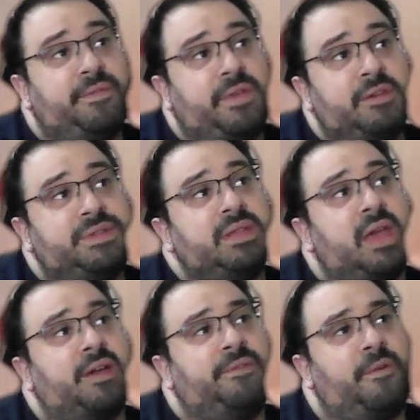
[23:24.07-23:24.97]
using
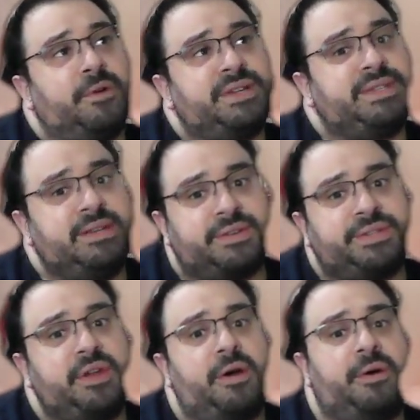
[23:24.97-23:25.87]
like a Forest Seal
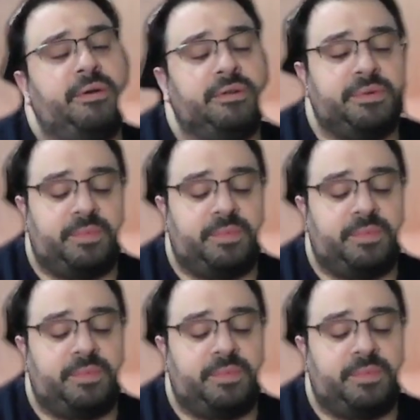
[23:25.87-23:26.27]
Stone or